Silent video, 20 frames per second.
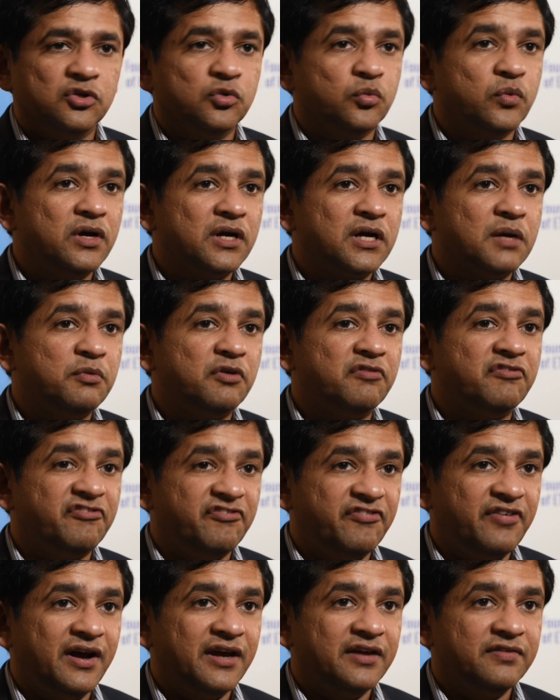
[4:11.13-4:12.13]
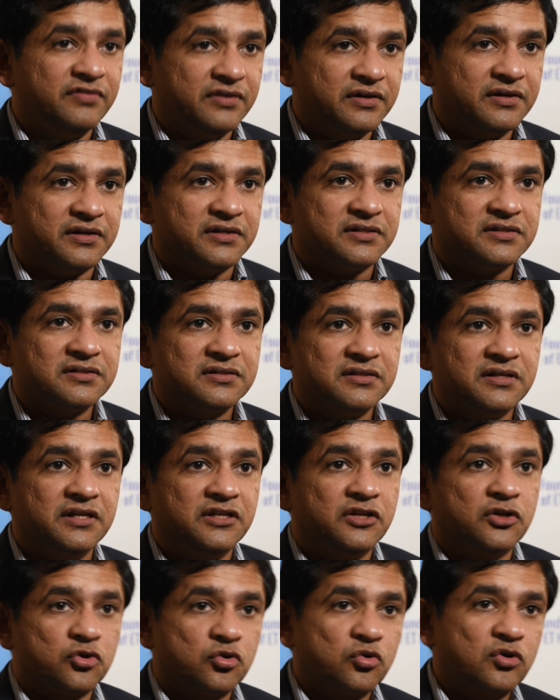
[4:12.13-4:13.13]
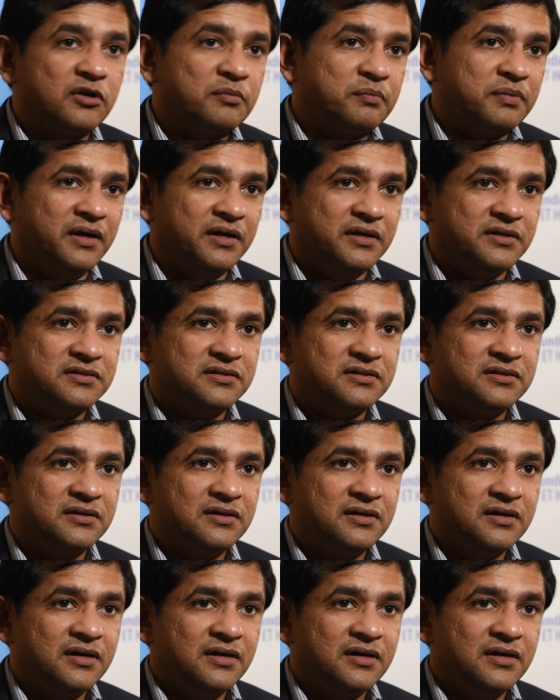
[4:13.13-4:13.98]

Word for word: You work about five years in a rural place,